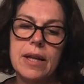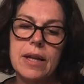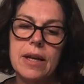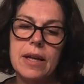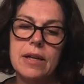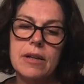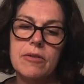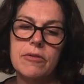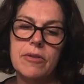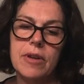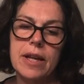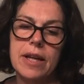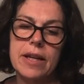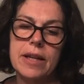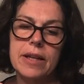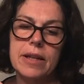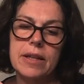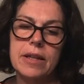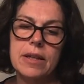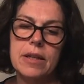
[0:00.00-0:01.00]
kind of like
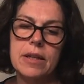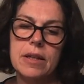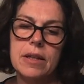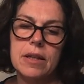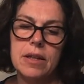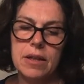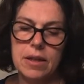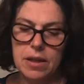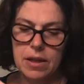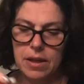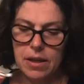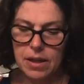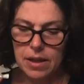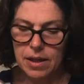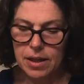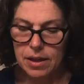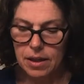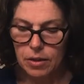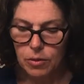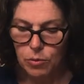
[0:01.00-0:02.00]
a
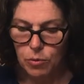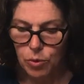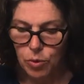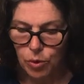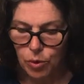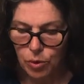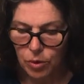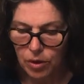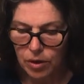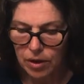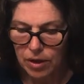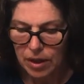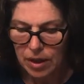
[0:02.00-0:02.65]
little roll.